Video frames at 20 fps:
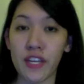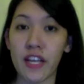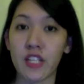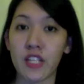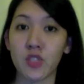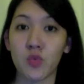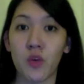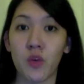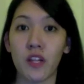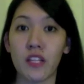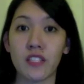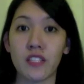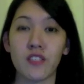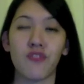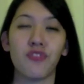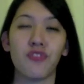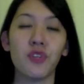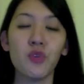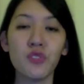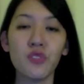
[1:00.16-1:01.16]
as well as a
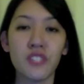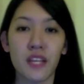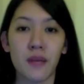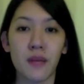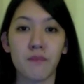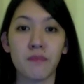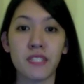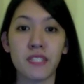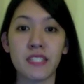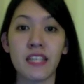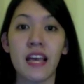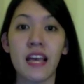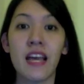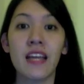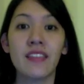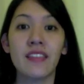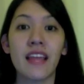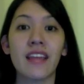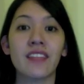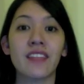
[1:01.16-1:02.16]
few tips
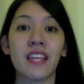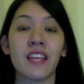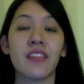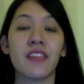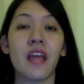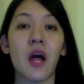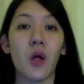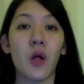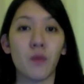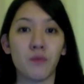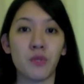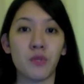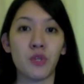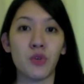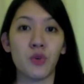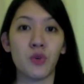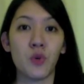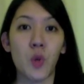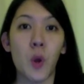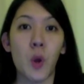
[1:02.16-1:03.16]
that can help
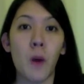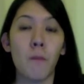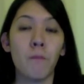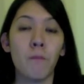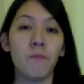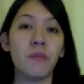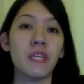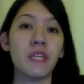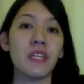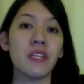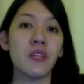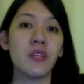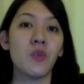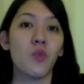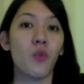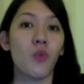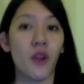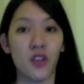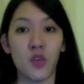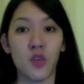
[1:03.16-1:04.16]
you be
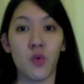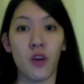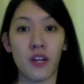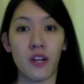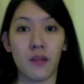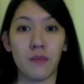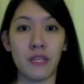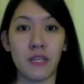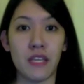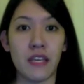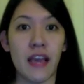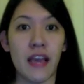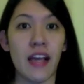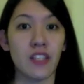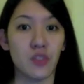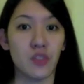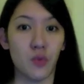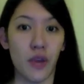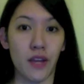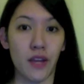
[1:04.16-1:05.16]
where you want to be
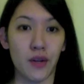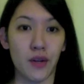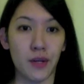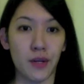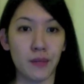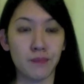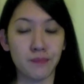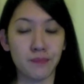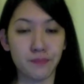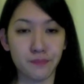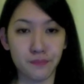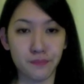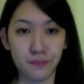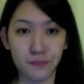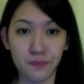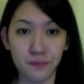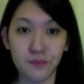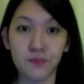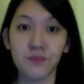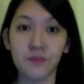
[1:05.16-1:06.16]
as a writer.
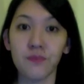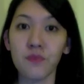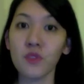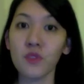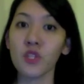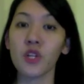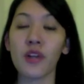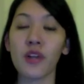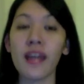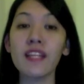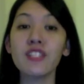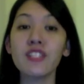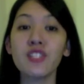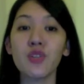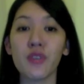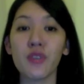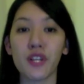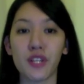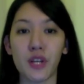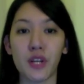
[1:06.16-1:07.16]
Right? So
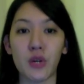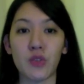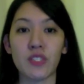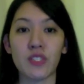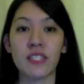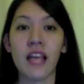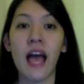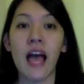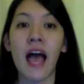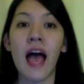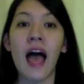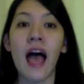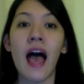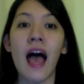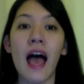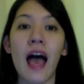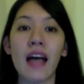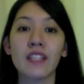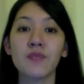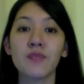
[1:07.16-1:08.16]
here goes.
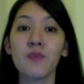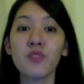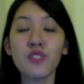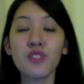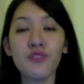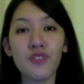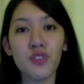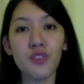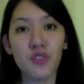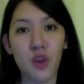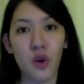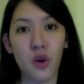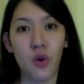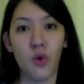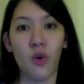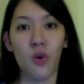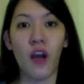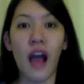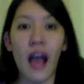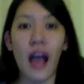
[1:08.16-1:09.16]
As most of you
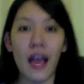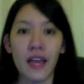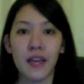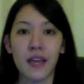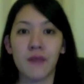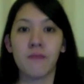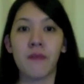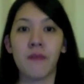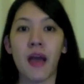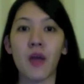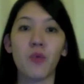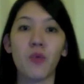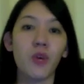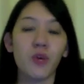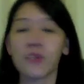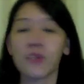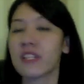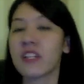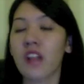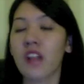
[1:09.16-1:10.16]
know, I work
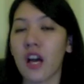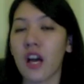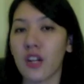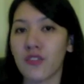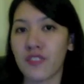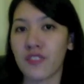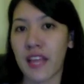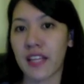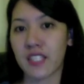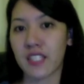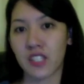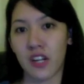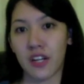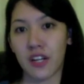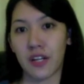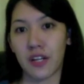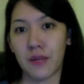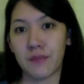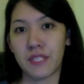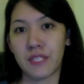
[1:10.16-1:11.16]
with a lot of tech
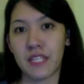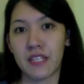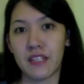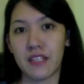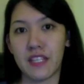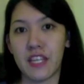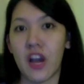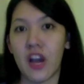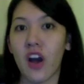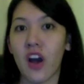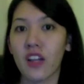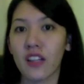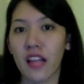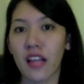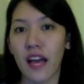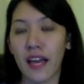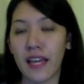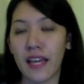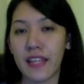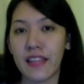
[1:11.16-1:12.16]
startups in the
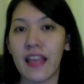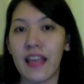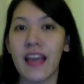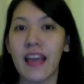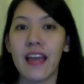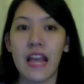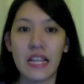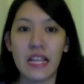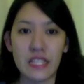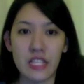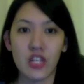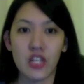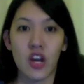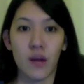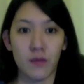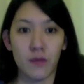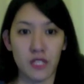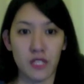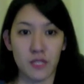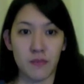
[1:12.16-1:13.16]
online and
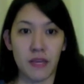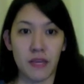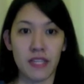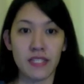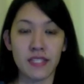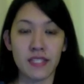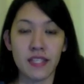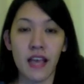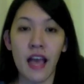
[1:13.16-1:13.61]
e-commerce space,